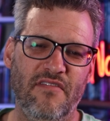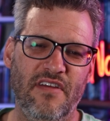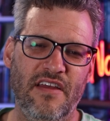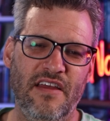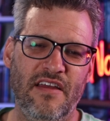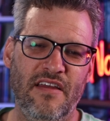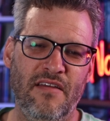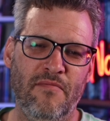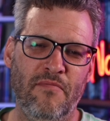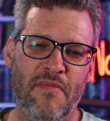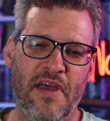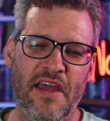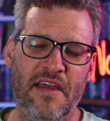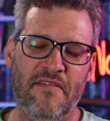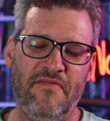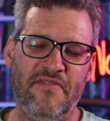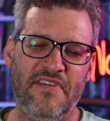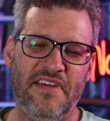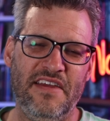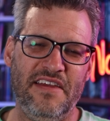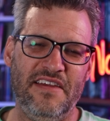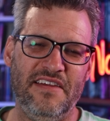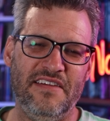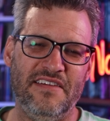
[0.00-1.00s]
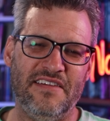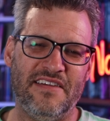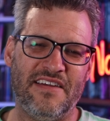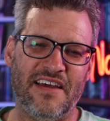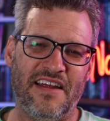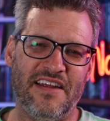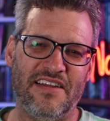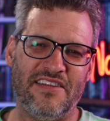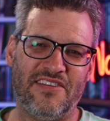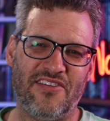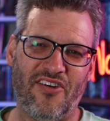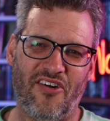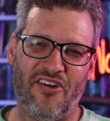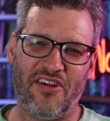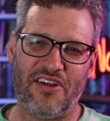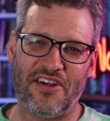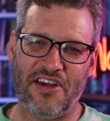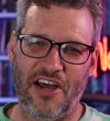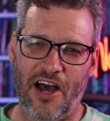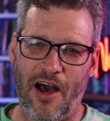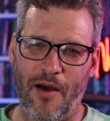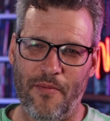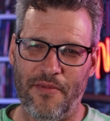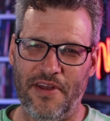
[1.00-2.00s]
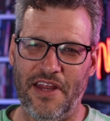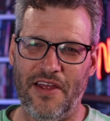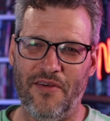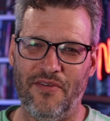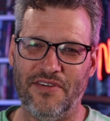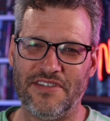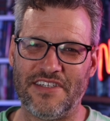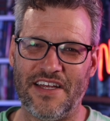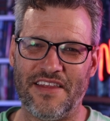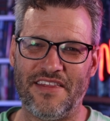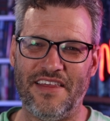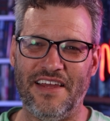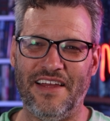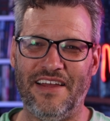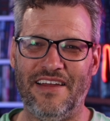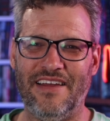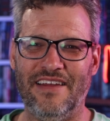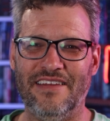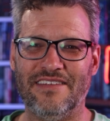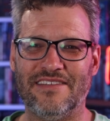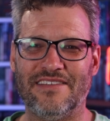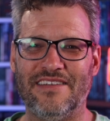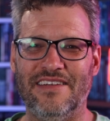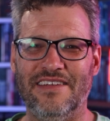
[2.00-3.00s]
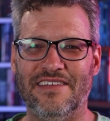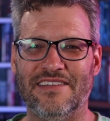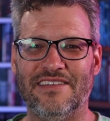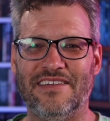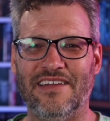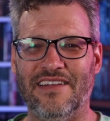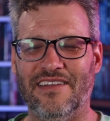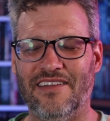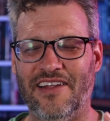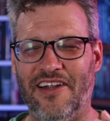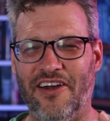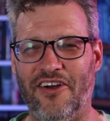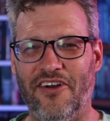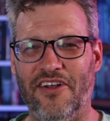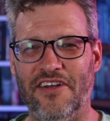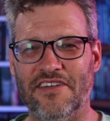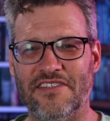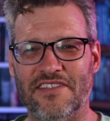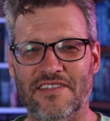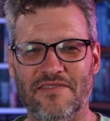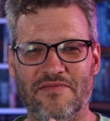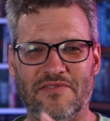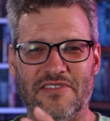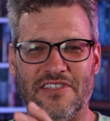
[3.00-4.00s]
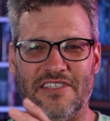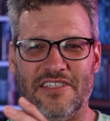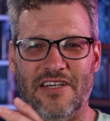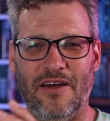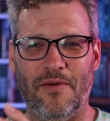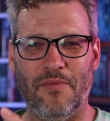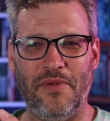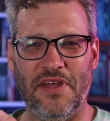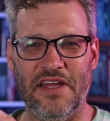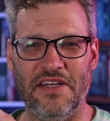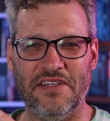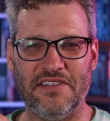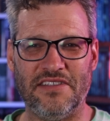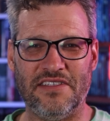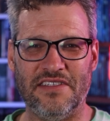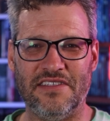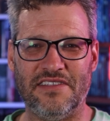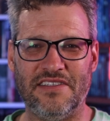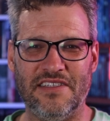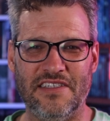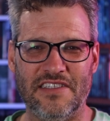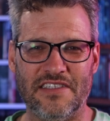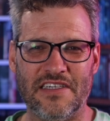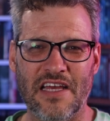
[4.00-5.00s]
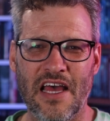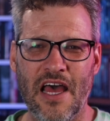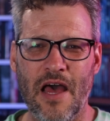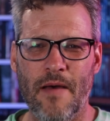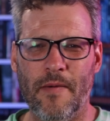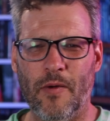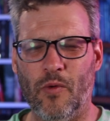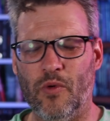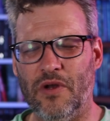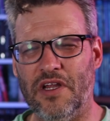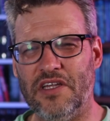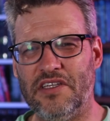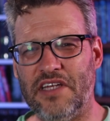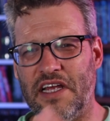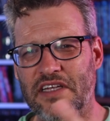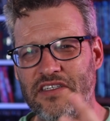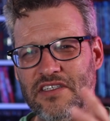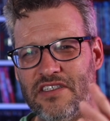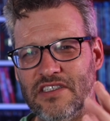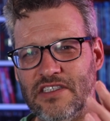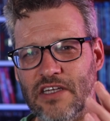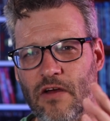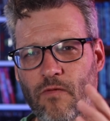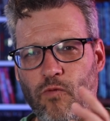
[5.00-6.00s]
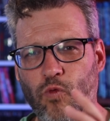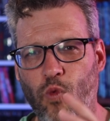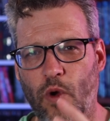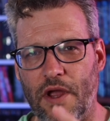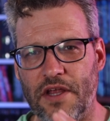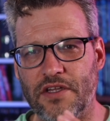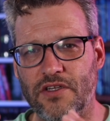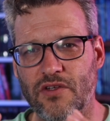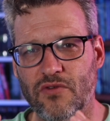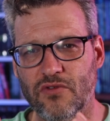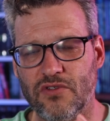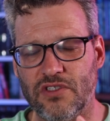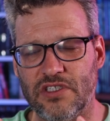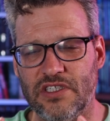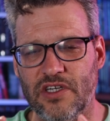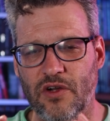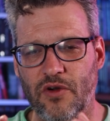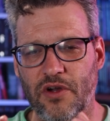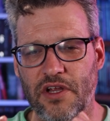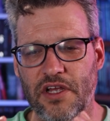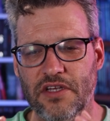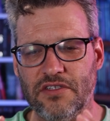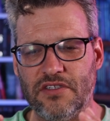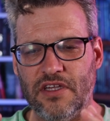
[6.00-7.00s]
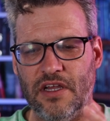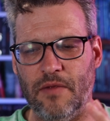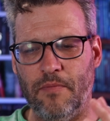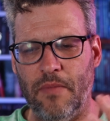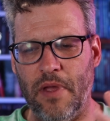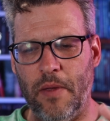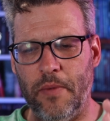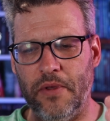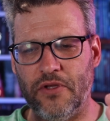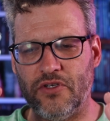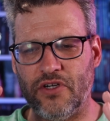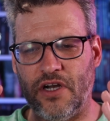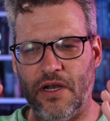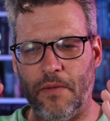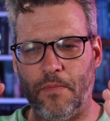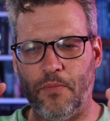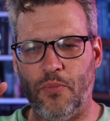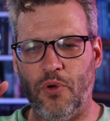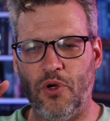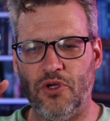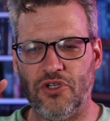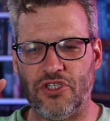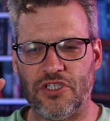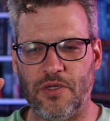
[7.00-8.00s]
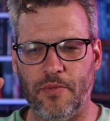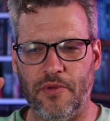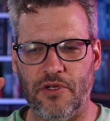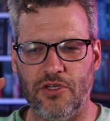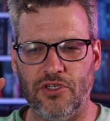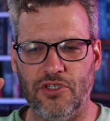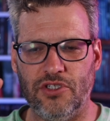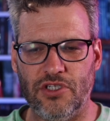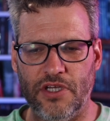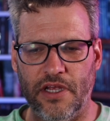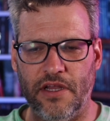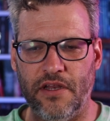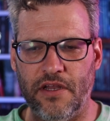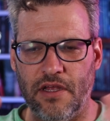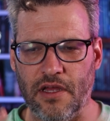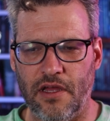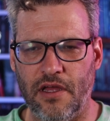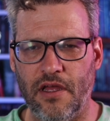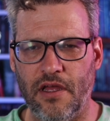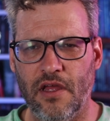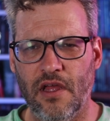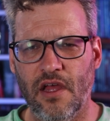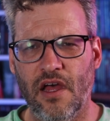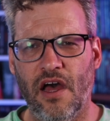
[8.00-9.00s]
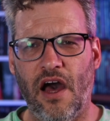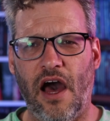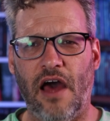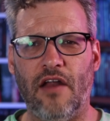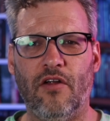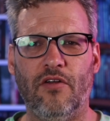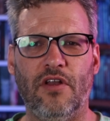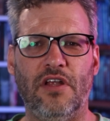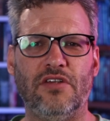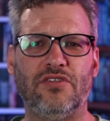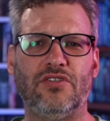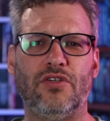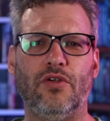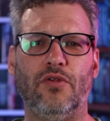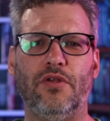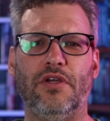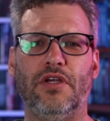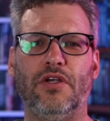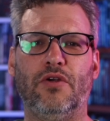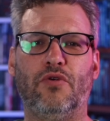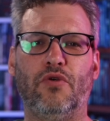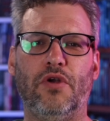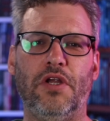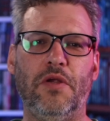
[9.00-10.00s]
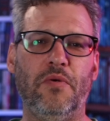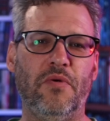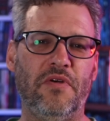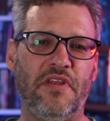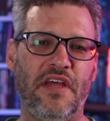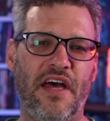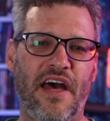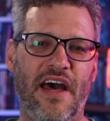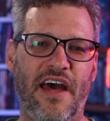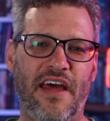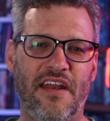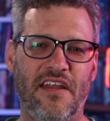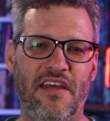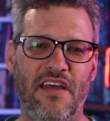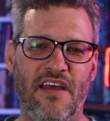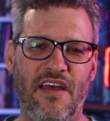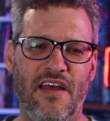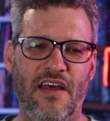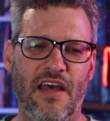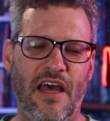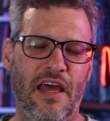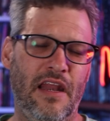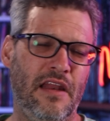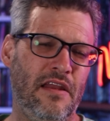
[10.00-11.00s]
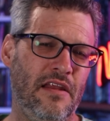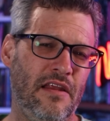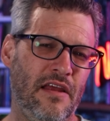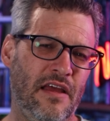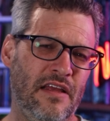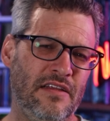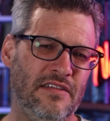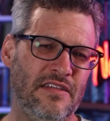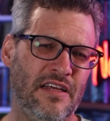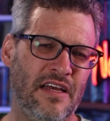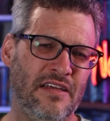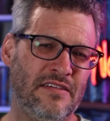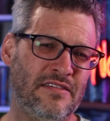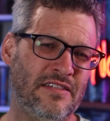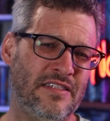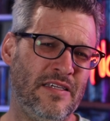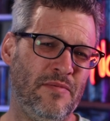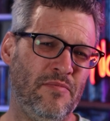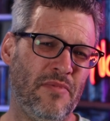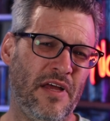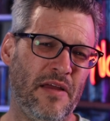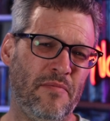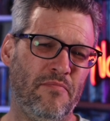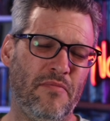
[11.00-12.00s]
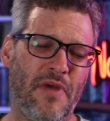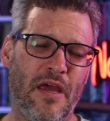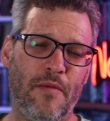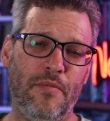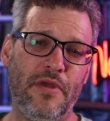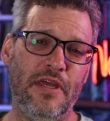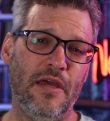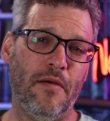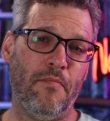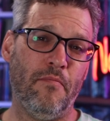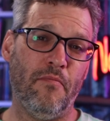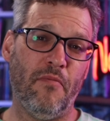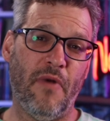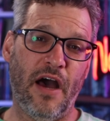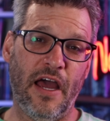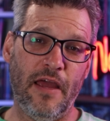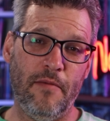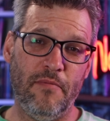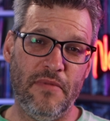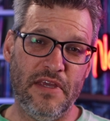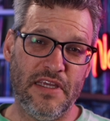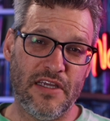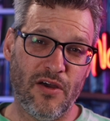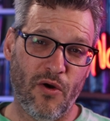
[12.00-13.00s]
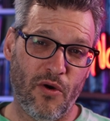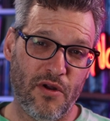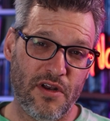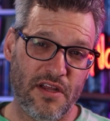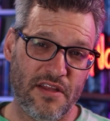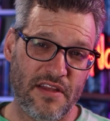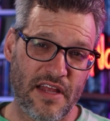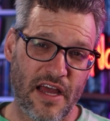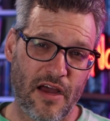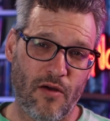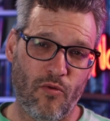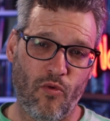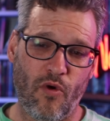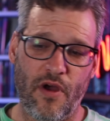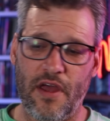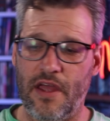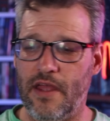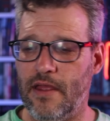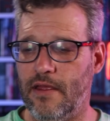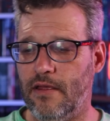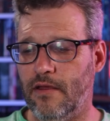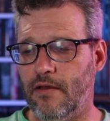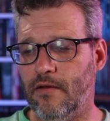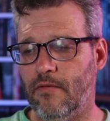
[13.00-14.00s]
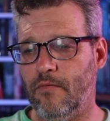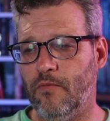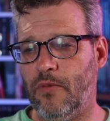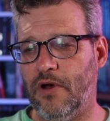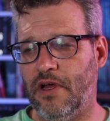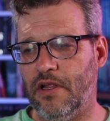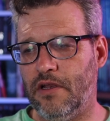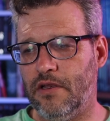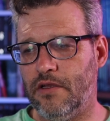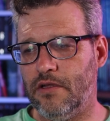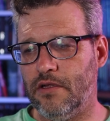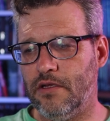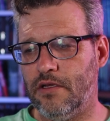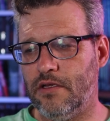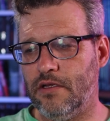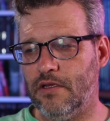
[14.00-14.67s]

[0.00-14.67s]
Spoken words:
it may be kind of dark comedy, which I think is hilarious in some instances. But when it takes itself way too serious and it maybe try to push some agenda, I don't necessarily agree with that. And it does seem like maybe it might be going in that way. But